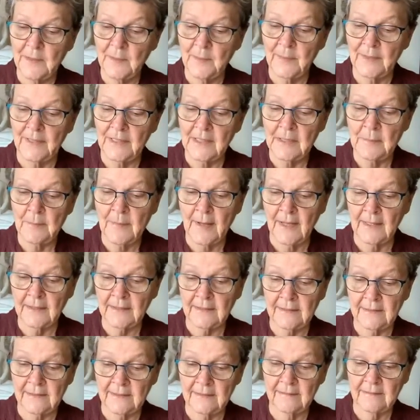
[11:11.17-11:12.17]
But
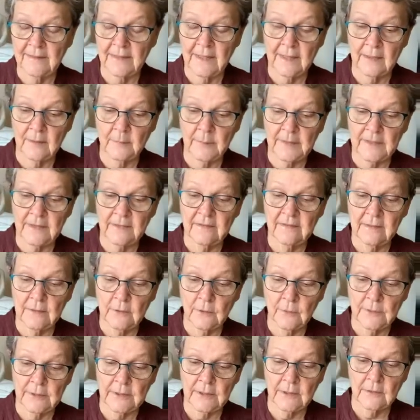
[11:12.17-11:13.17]
Nibbana is not a
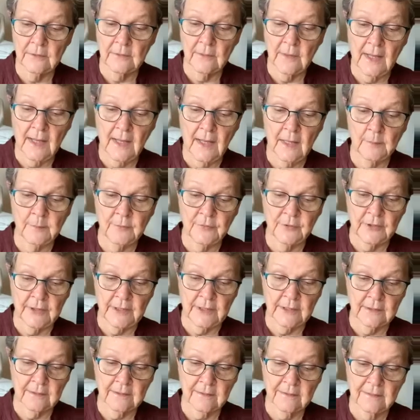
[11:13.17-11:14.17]
material
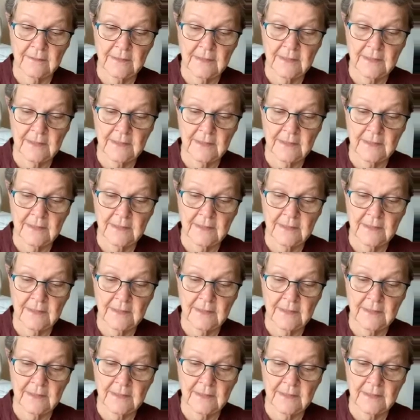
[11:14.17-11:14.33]
object.